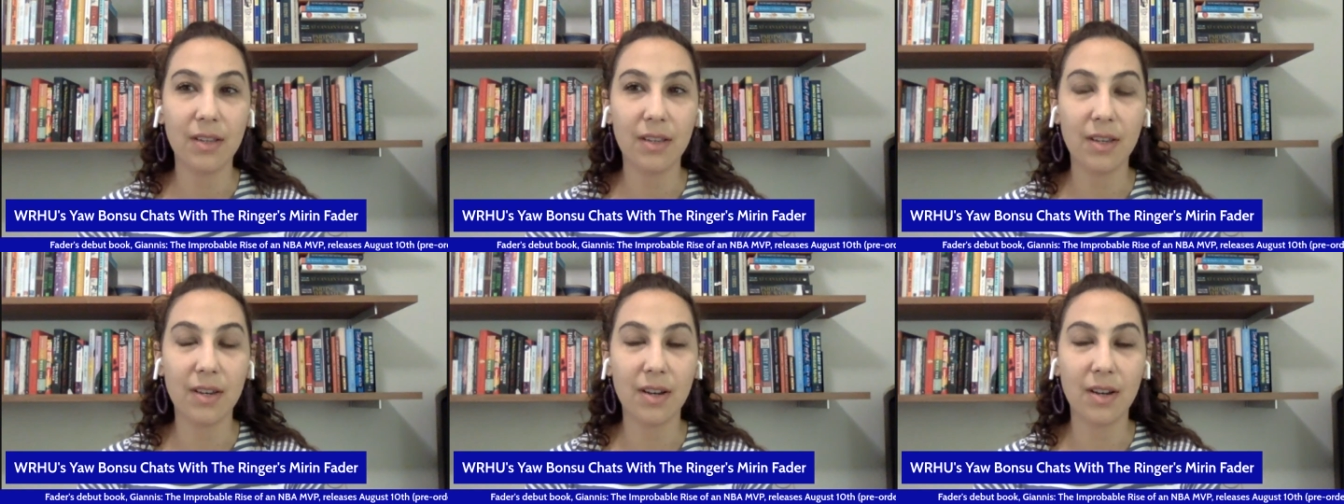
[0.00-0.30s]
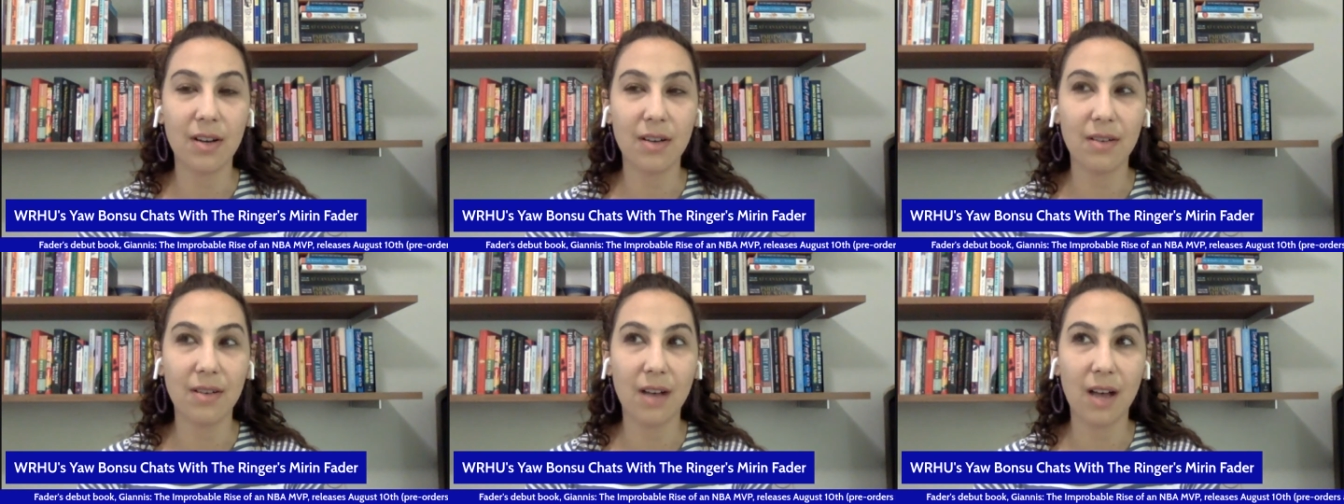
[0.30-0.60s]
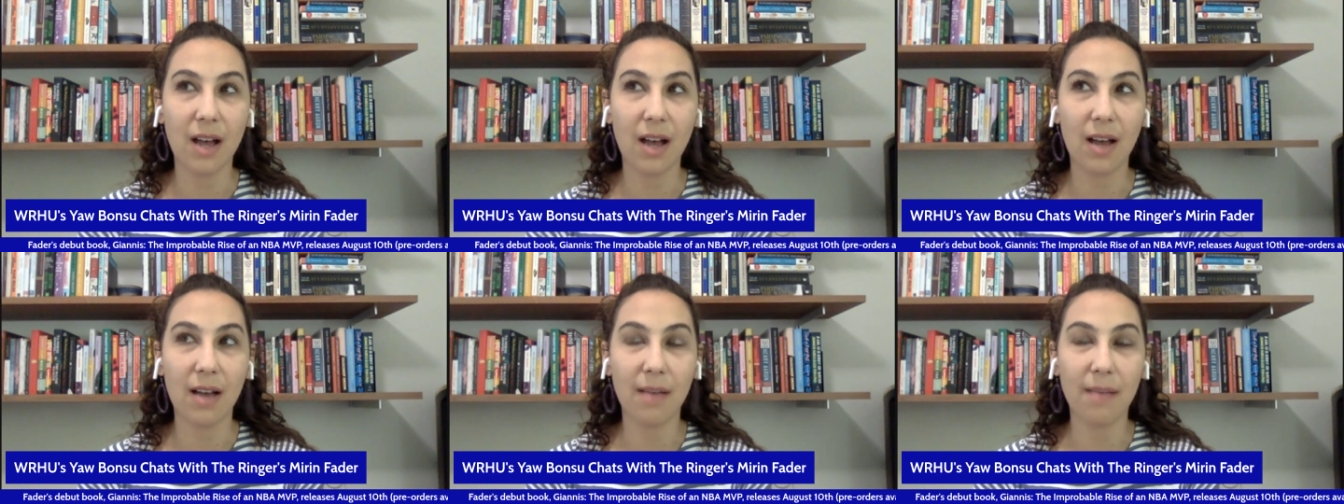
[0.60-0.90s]
you know
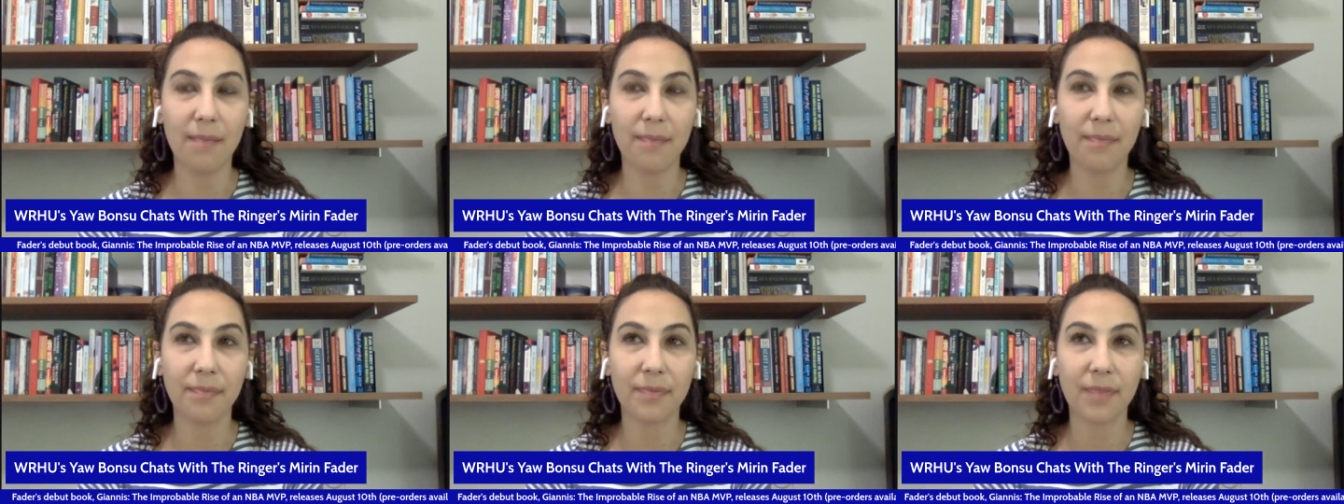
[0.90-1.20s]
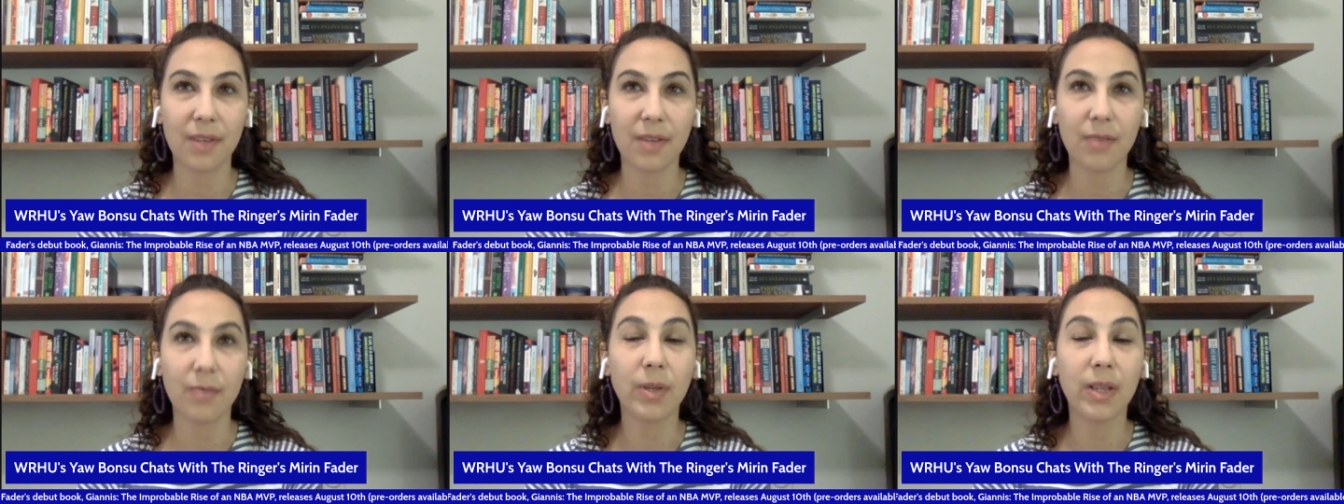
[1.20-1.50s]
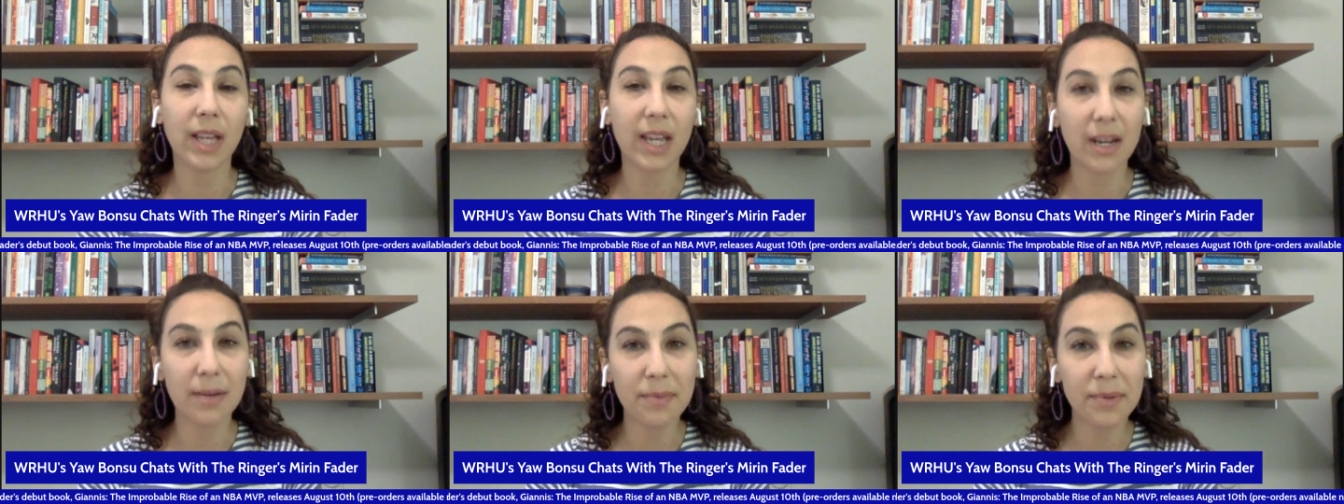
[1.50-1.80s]
um,
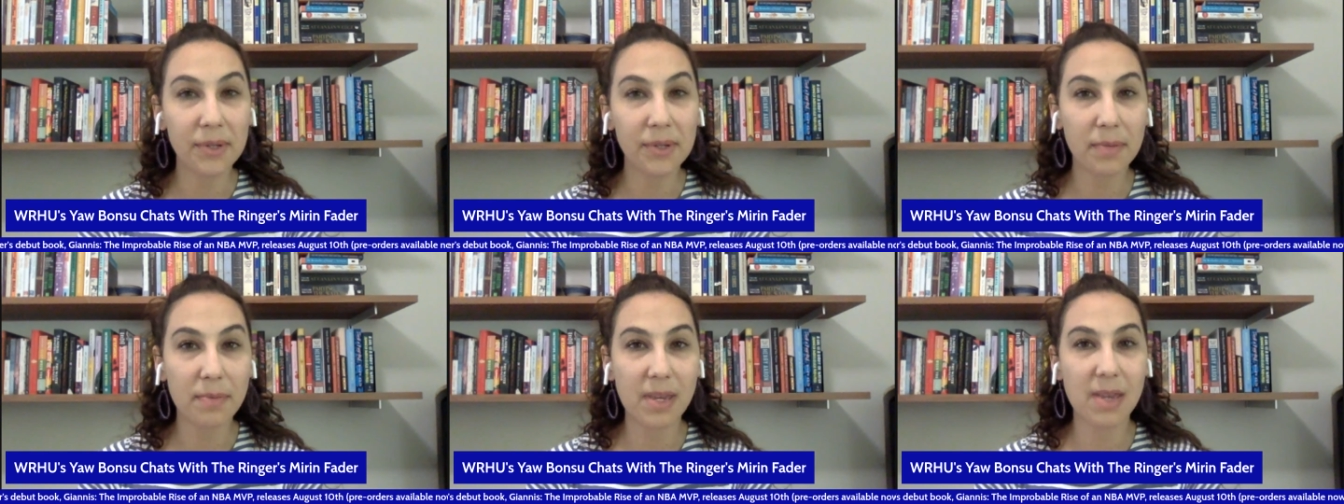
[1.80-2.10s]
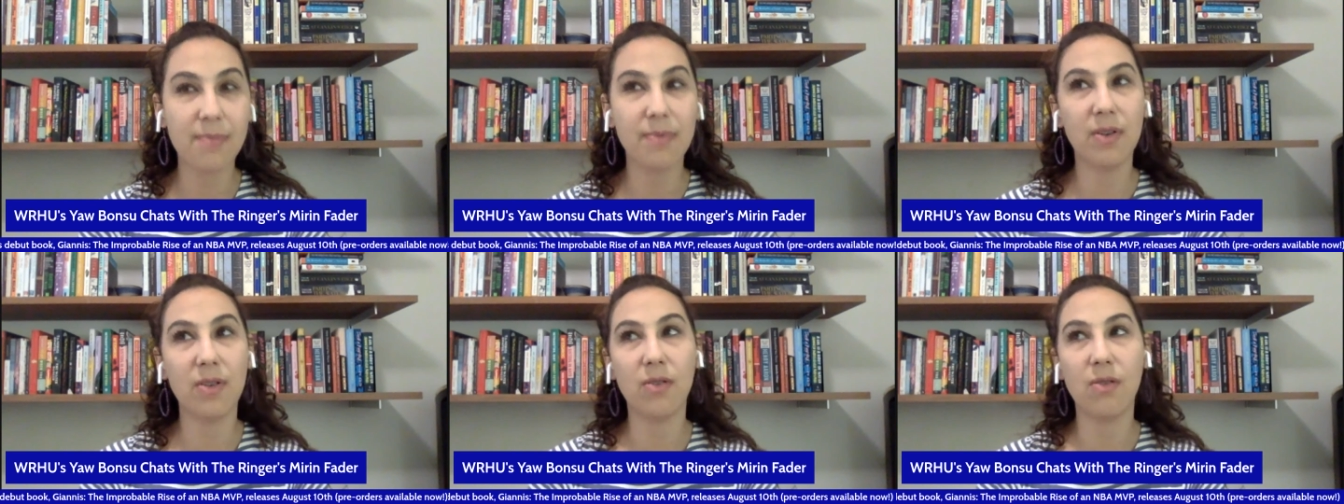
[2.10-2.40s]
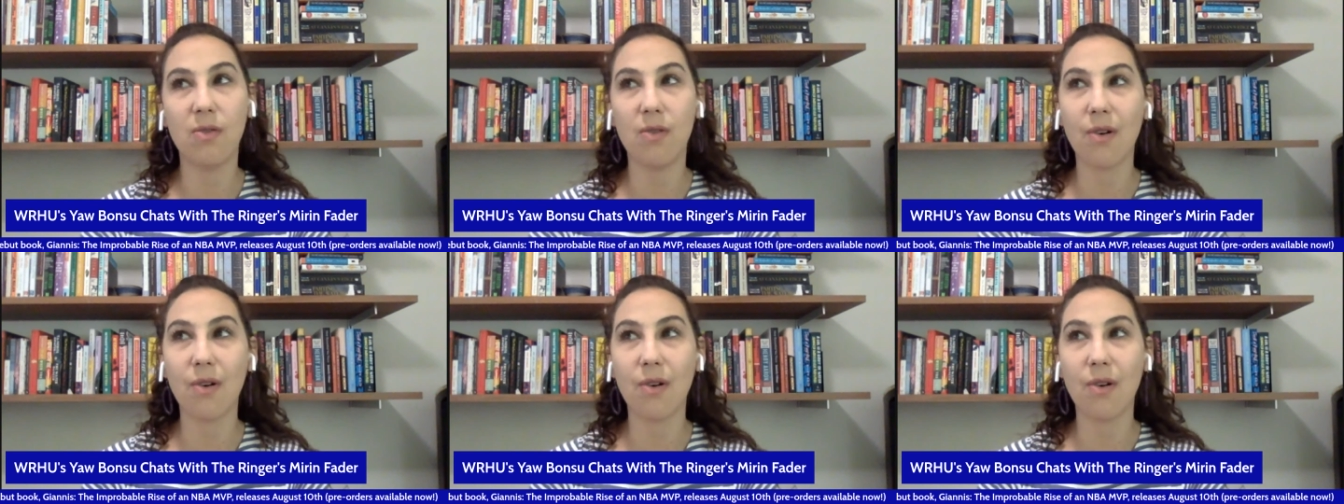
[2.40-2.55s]
relatable to people